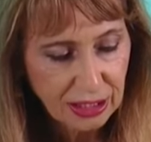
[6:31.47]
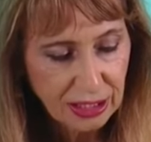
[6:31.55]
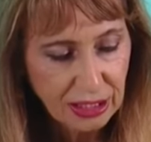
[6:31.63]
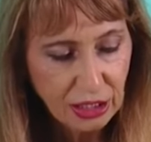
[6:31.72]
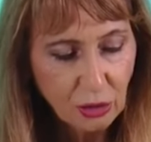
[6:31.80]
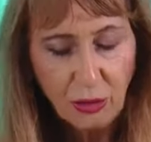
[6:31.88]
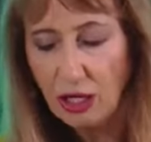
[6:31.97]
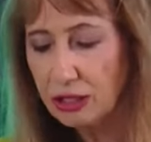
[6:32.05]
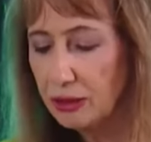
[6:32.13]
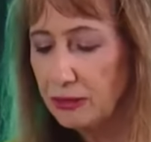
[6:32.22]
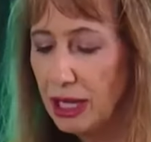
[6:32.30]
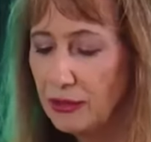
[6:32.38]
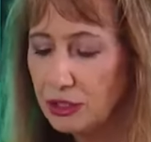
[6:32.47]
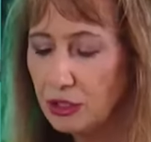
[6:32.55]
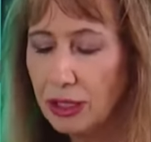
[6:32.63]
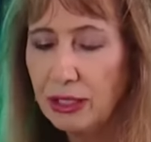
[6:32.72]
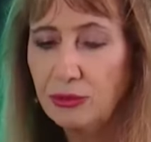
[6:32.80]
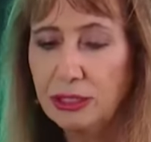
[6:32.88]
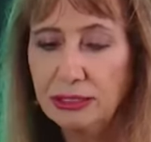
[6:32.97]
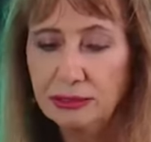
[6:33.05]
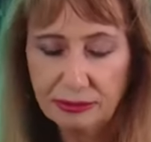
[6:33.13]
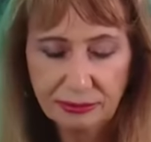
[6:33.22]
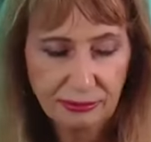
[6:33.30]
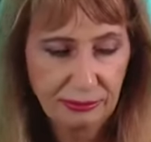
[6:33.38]
You're Bye. welcome. Have a great one.
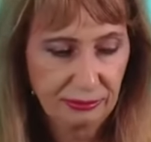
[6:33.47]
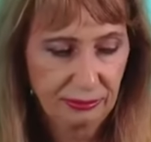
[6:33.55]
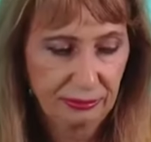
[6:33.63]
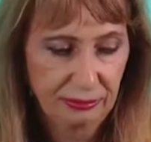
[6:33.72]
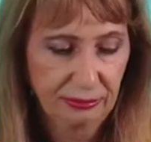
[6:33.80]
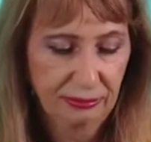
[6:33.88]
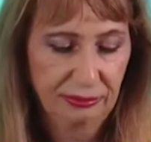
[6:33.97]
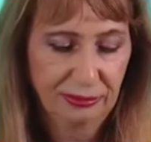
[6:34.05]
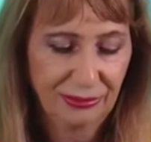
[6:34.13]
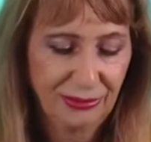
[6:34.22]
You too. Bye-bye.